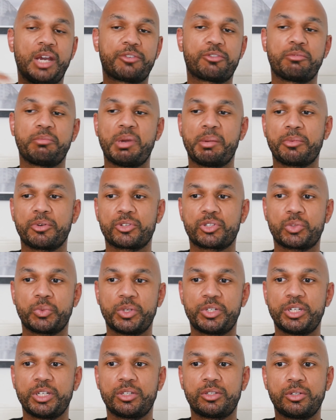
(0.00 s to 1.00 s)
You have to remember,
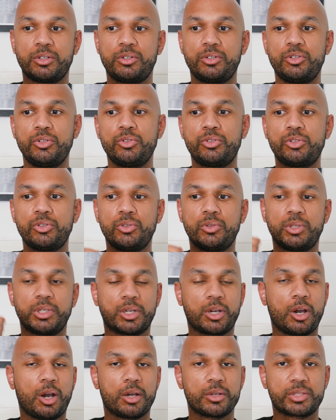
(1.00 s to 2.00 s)
switching to a new tool,
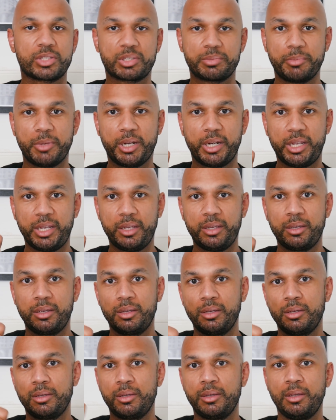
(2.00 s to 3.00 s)
it costs money,
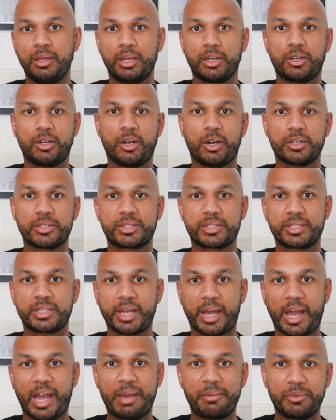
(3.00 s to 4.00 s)
it costs
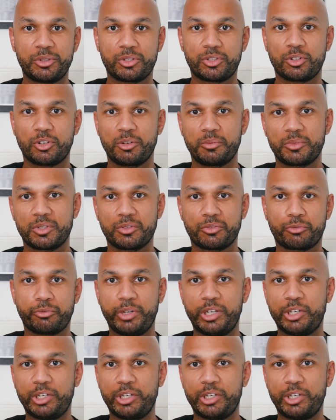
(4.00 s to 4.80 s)
time in terms of